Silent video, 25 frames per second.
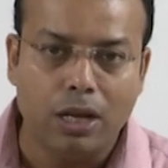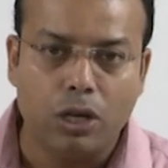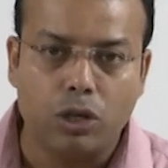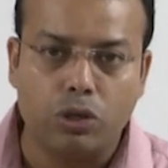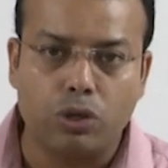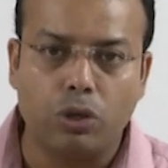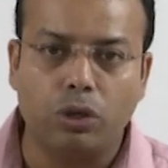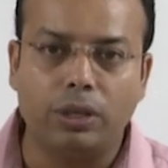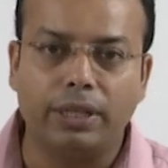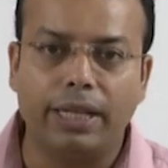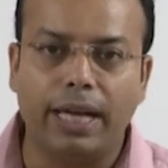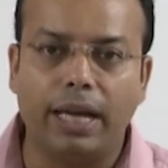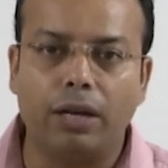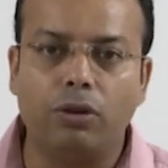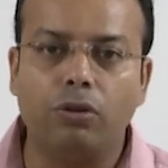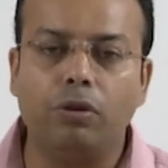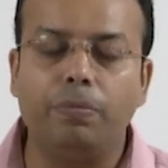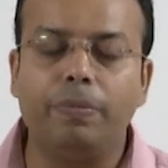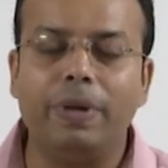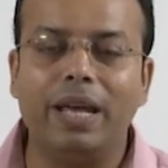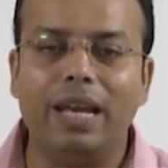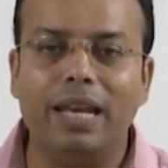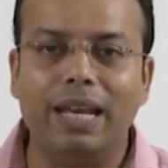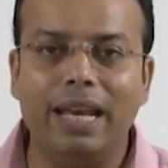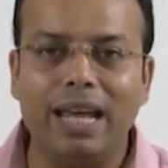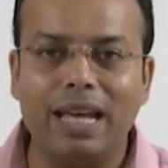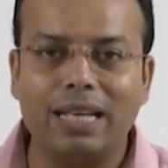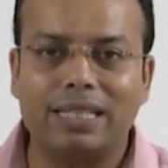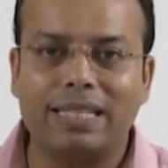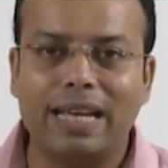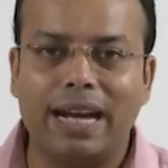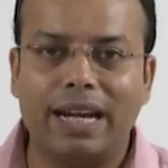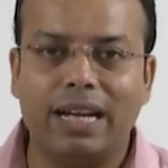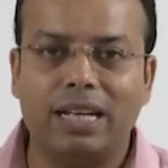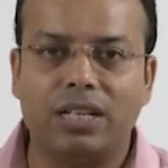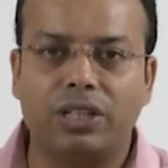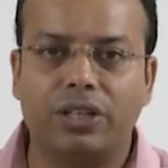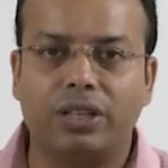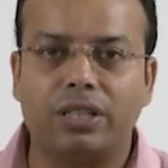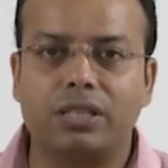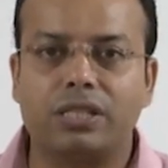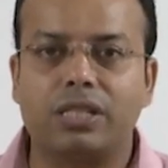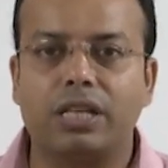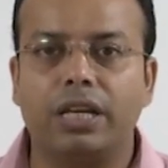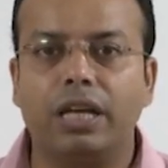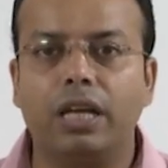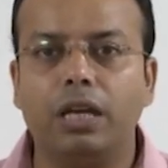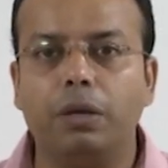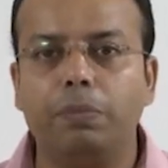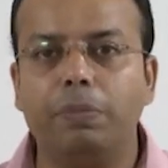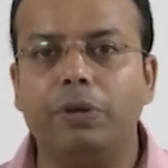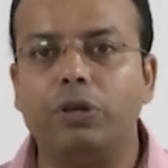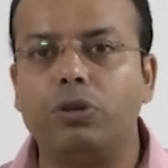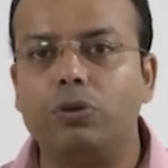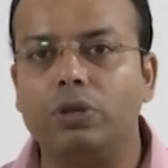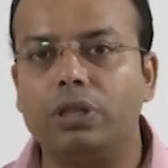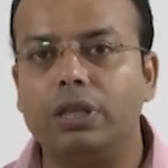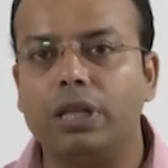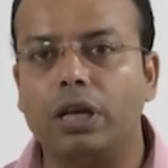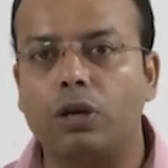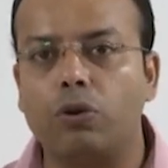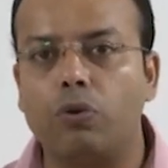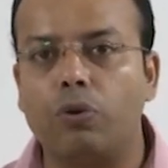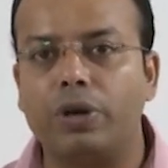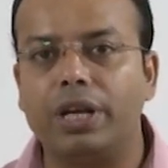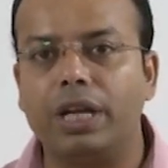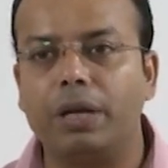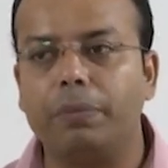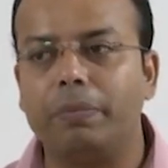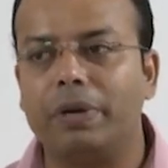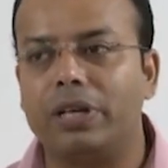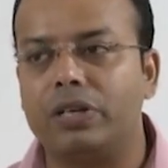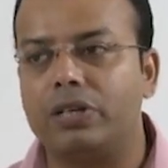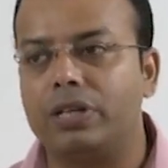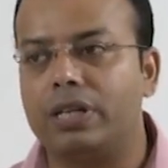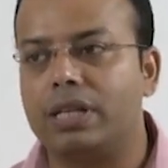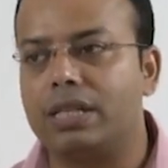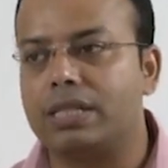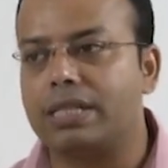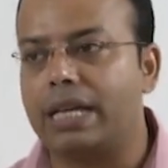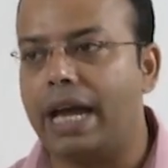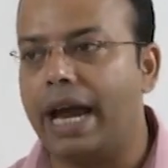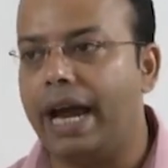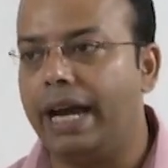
So, there will be a less adhesions in between the coating materials